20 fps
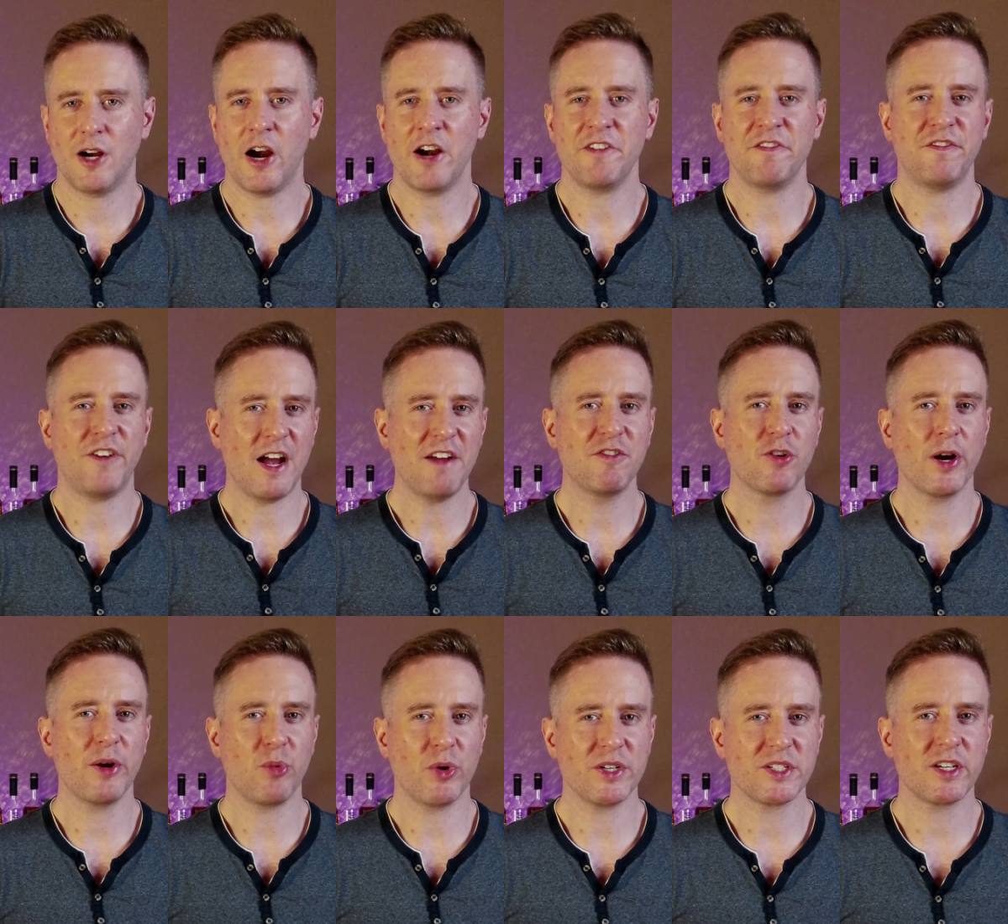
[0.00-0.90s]
right, five
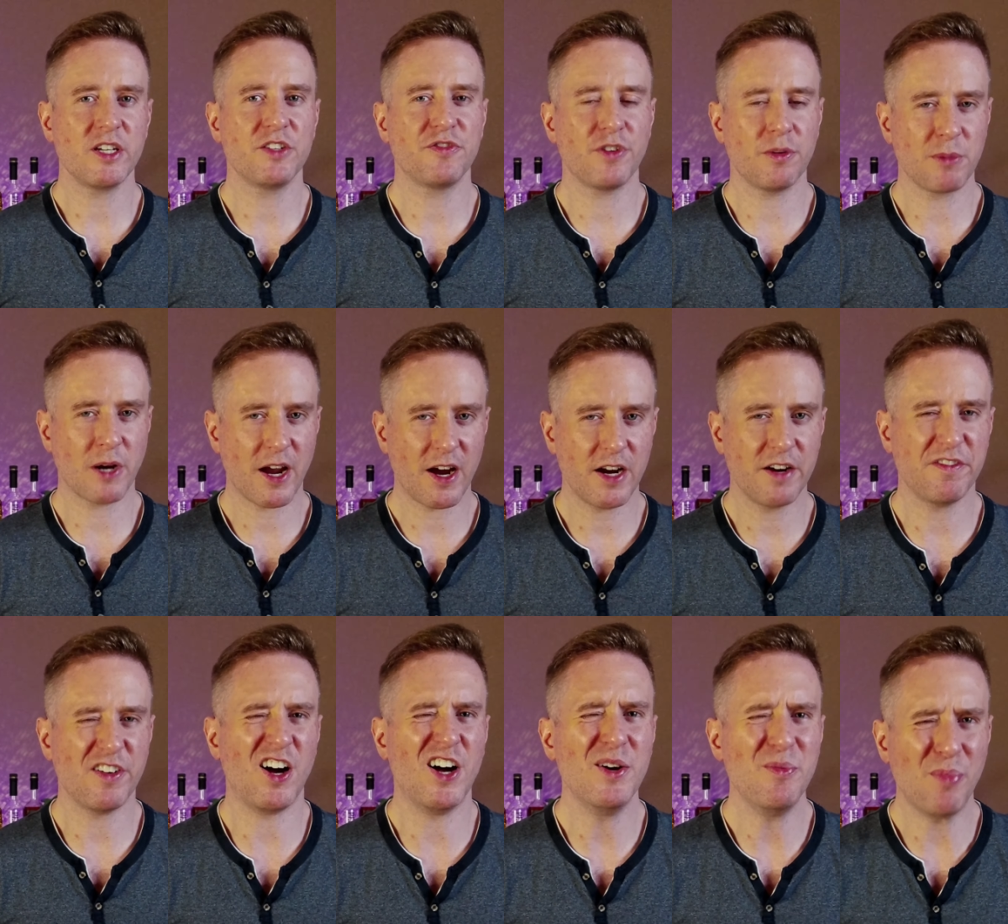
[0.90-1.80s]
great whiskeys from kind of
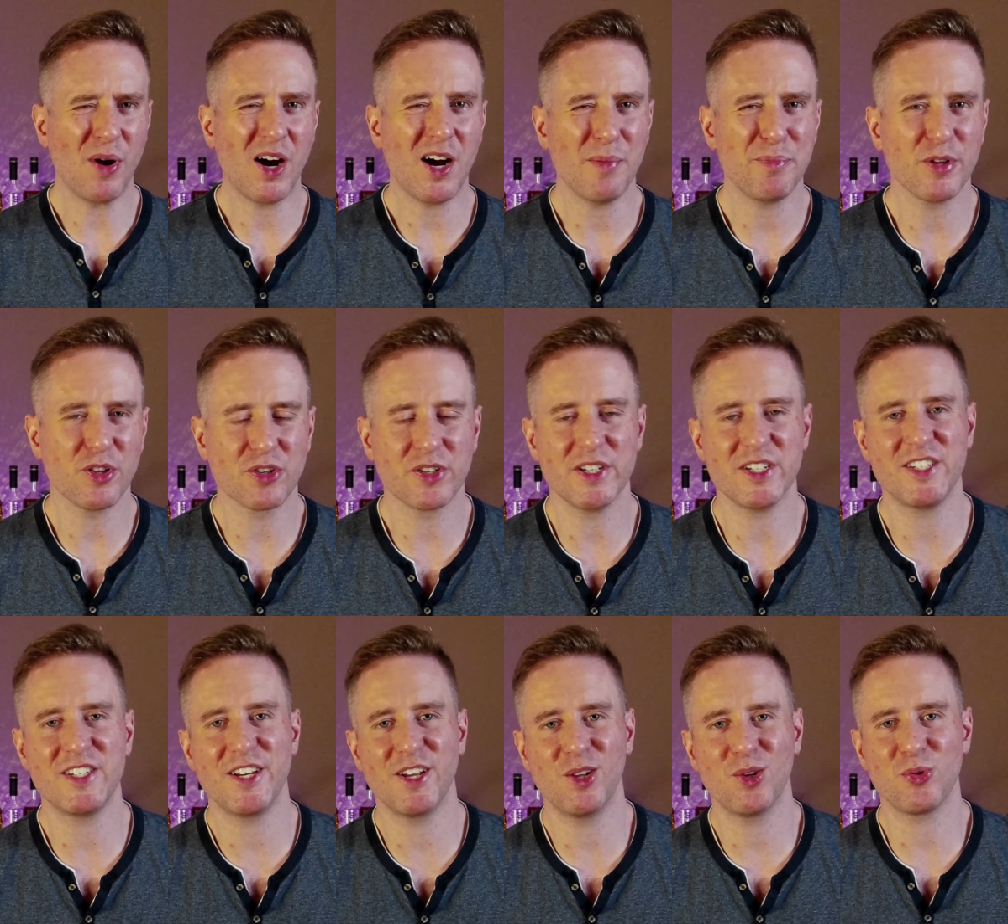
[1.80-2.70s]
unpopular
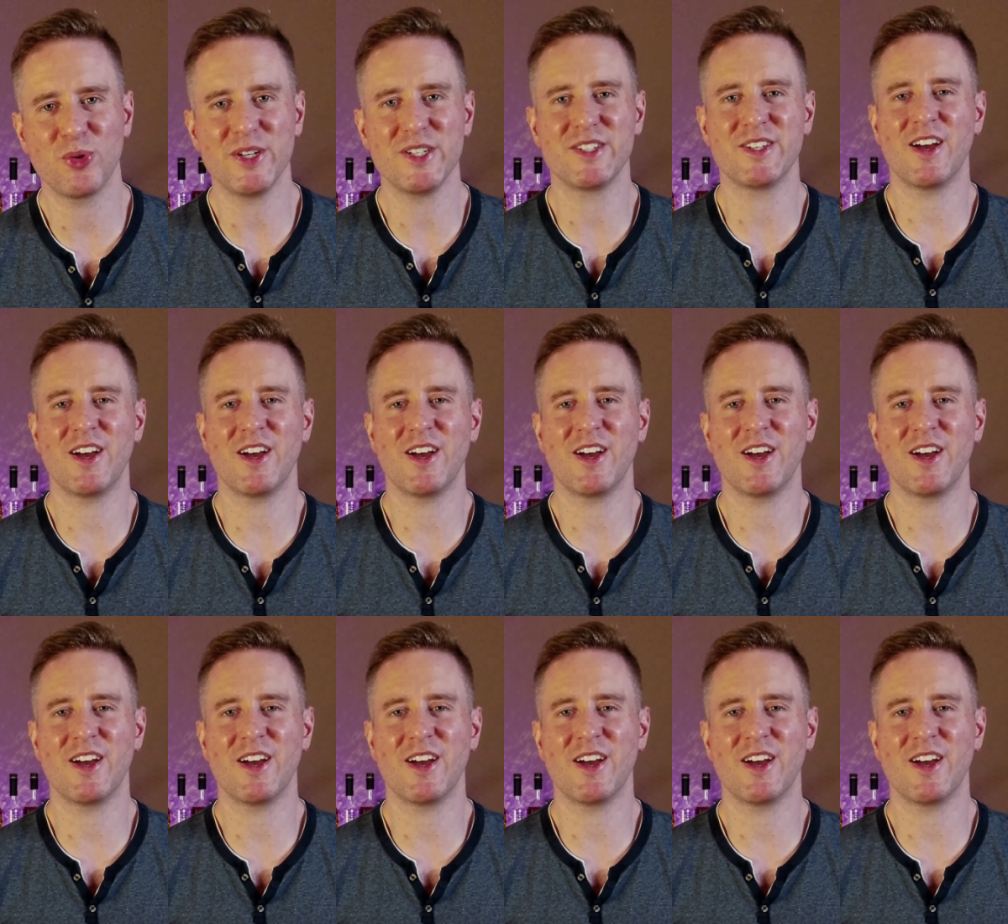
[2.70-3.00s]
distilleries.